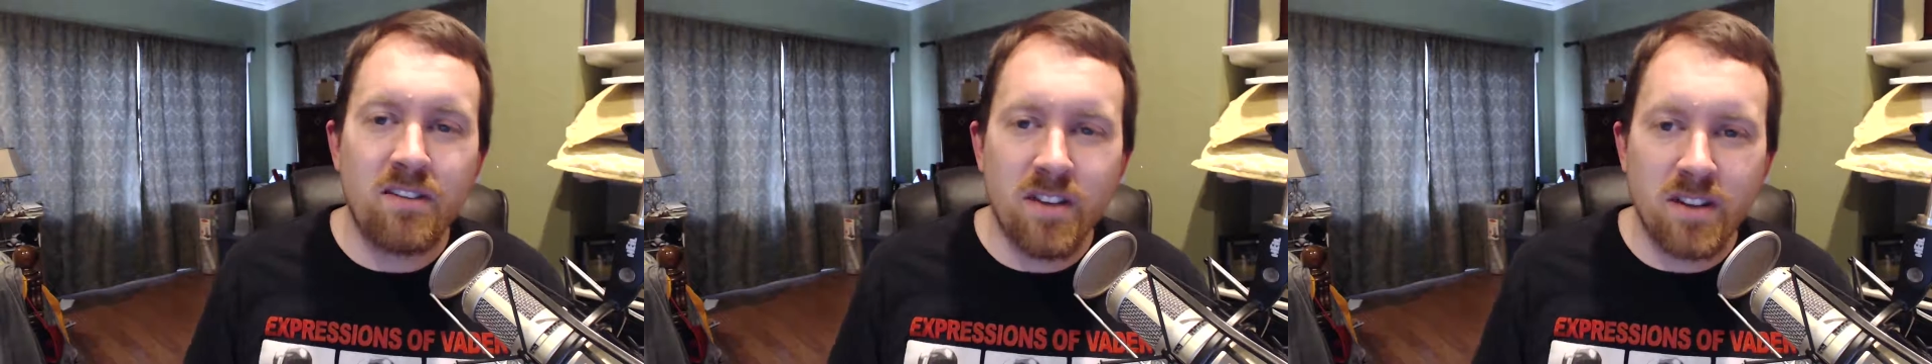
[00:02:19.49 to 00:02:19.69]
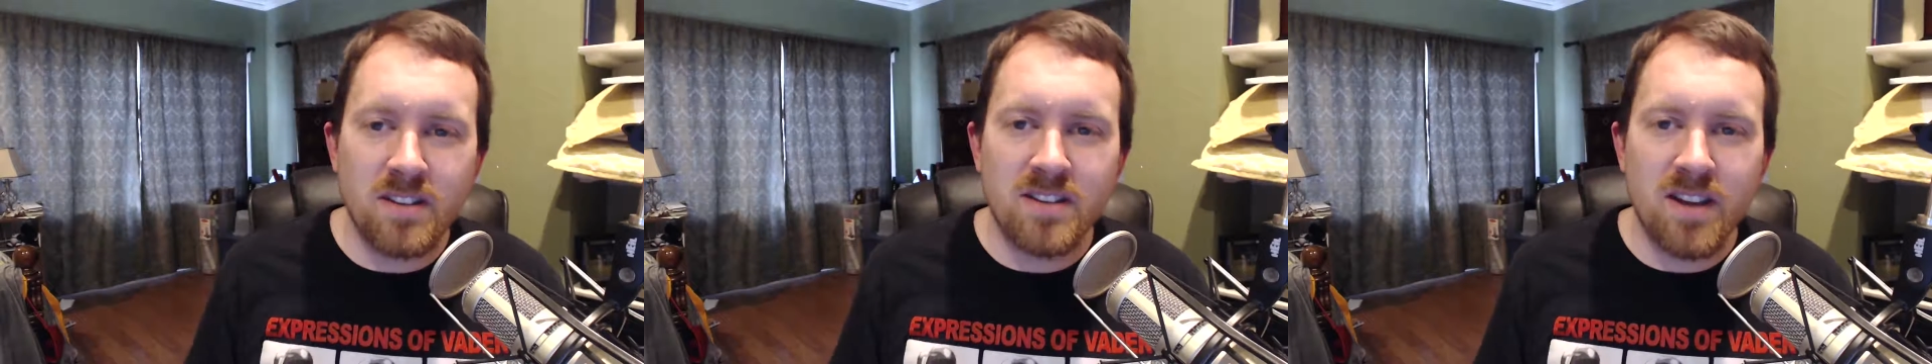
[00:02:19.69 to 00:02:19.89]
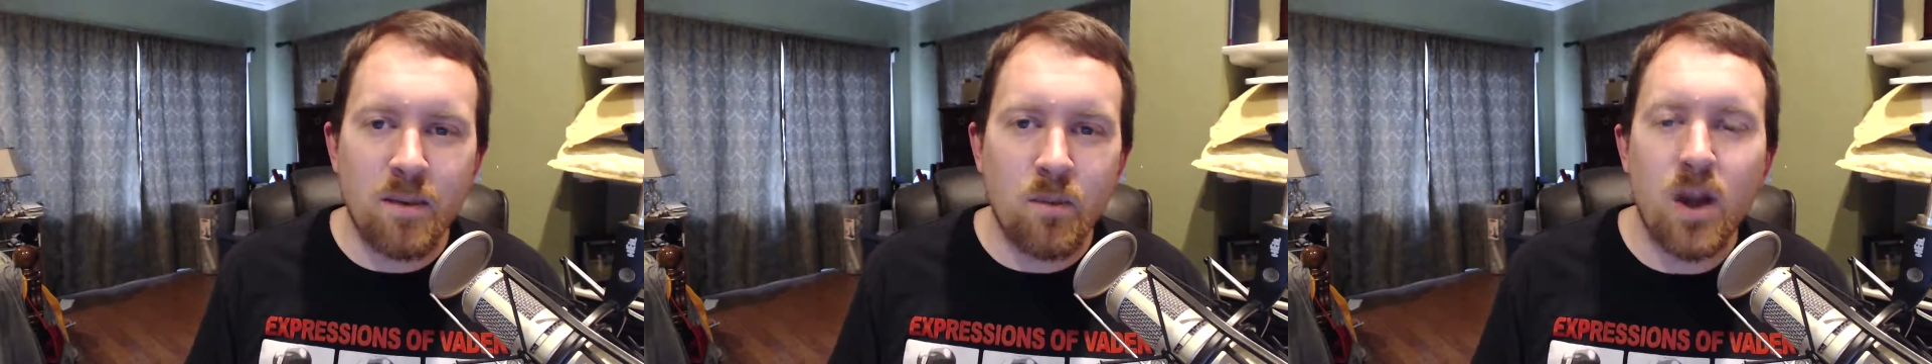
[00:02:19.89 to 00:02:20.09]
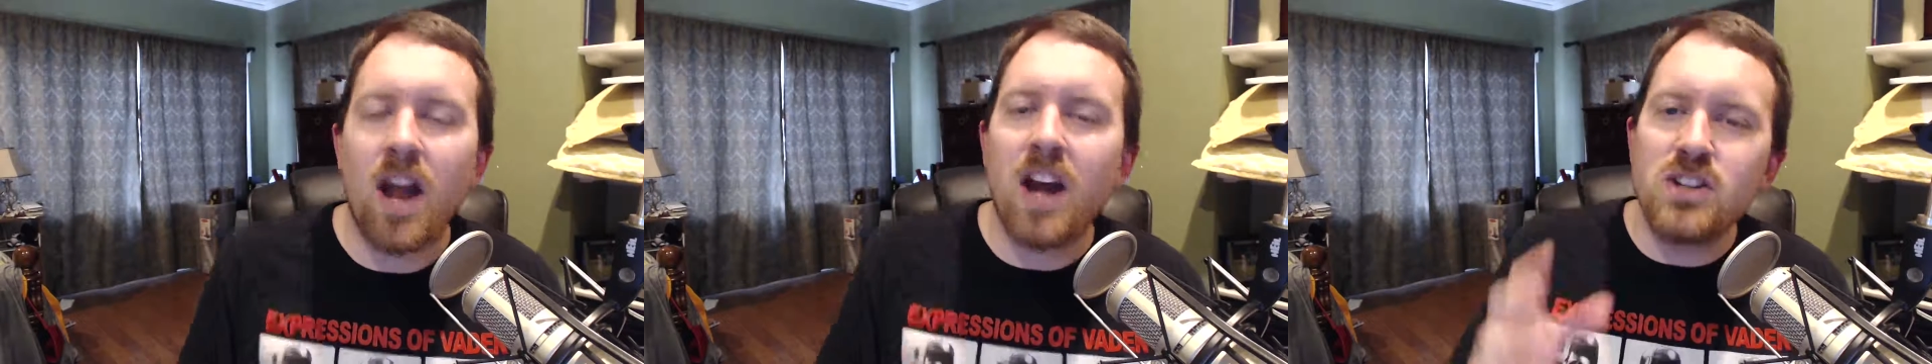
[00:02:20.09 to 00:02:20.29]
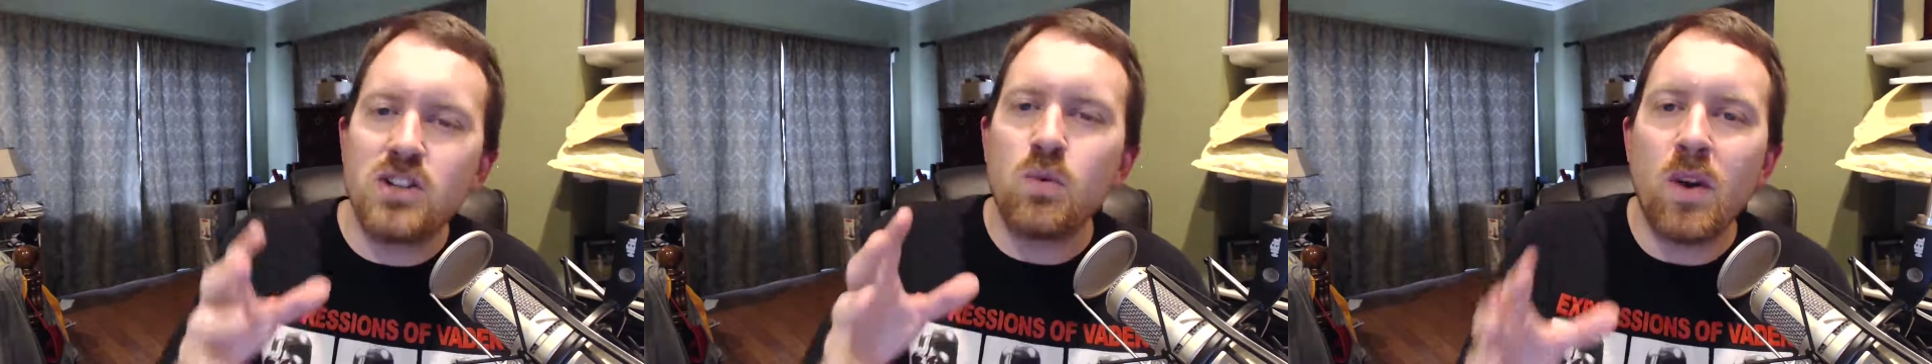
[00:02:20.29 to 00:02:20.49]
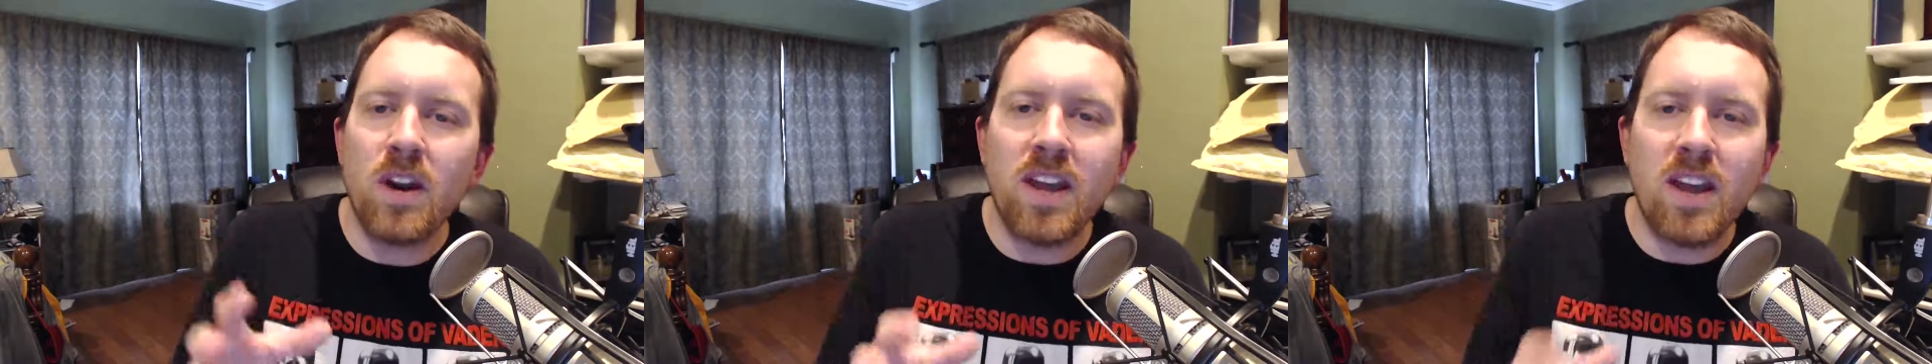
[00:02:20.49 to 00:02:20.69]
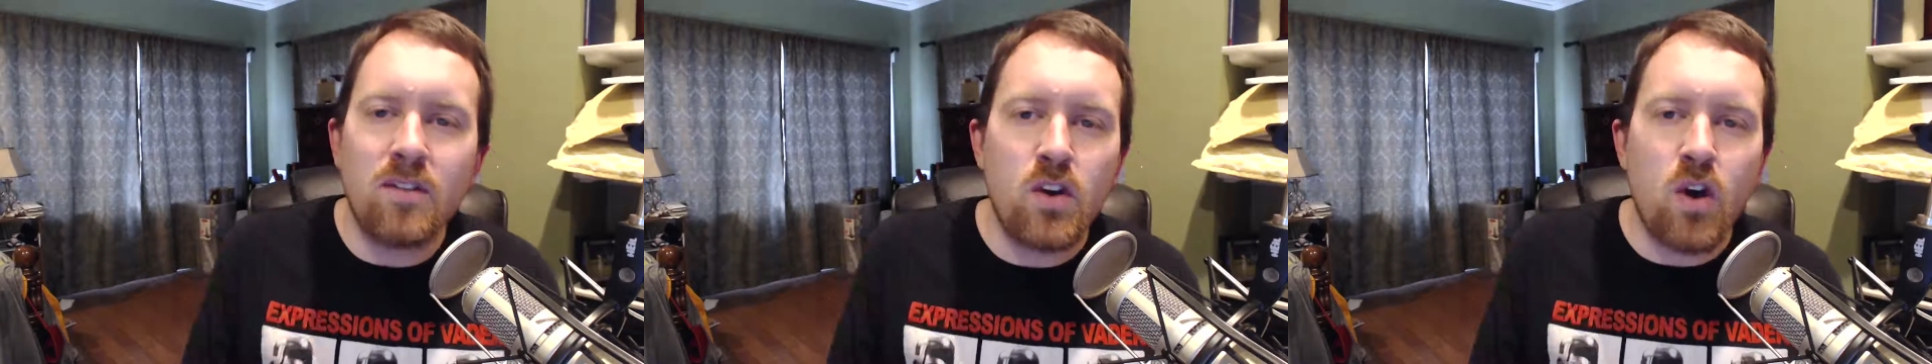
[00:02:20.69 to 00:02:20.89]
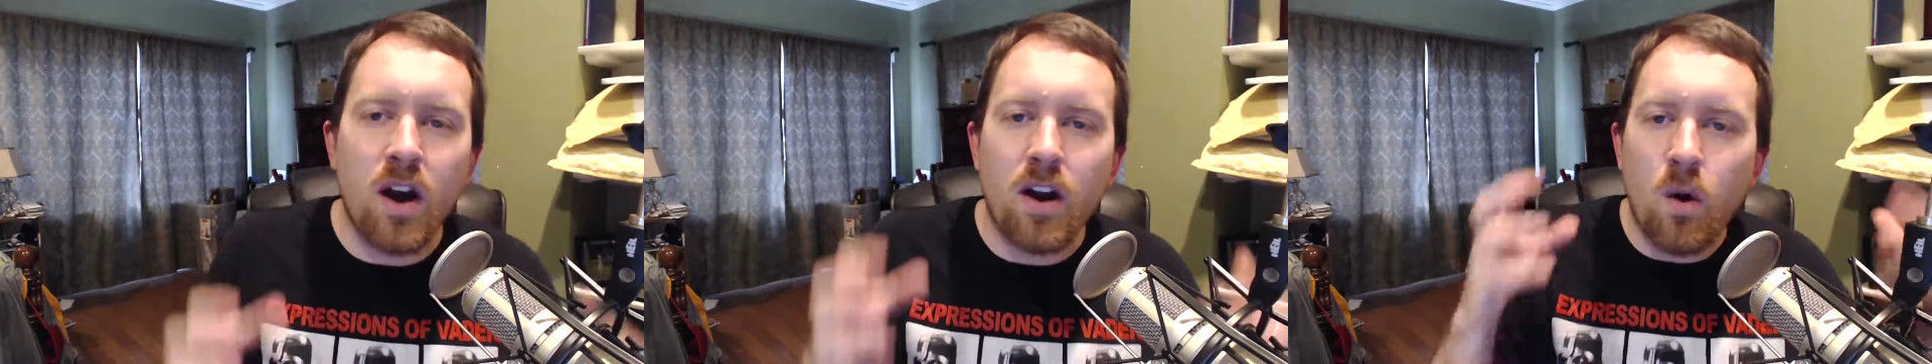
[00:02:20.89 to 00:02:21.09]
felt the same way. I just want to give
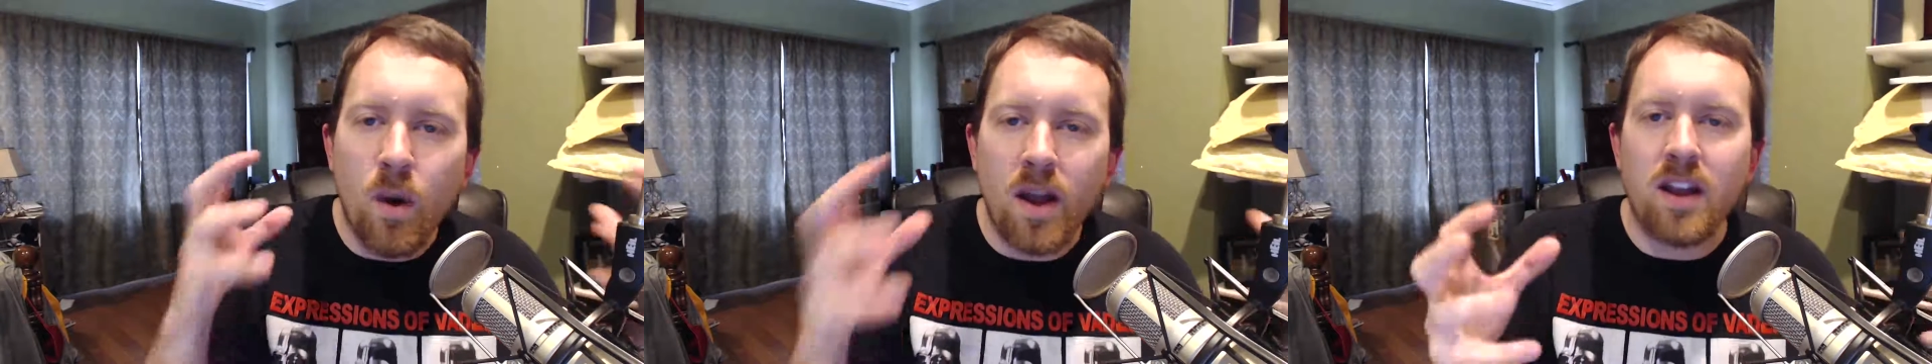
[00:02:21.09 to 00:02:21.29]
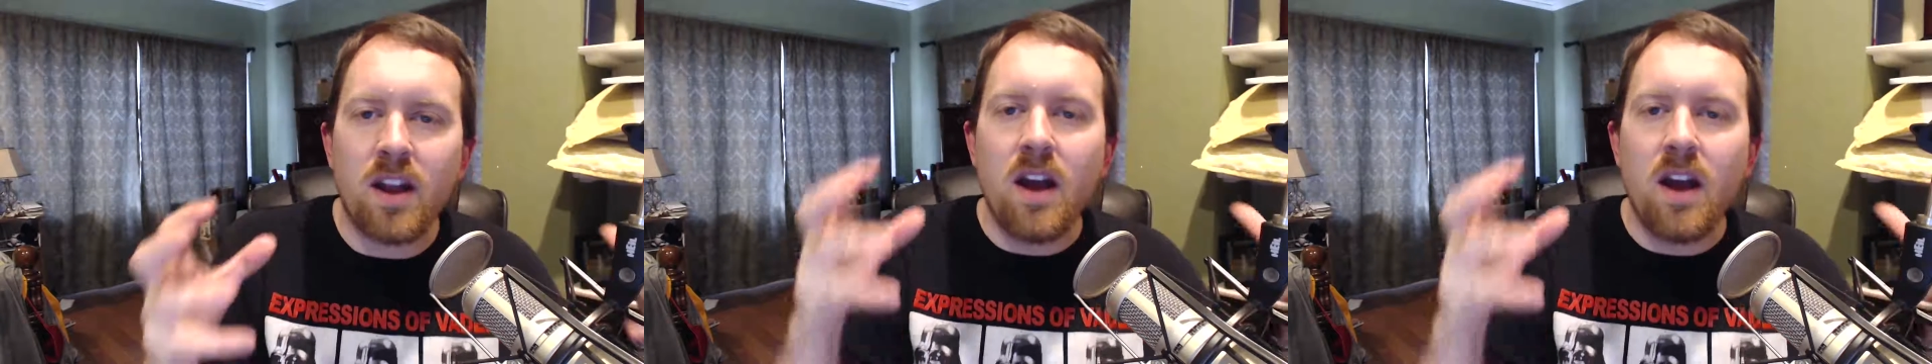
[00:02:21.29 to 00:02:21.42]
you a quick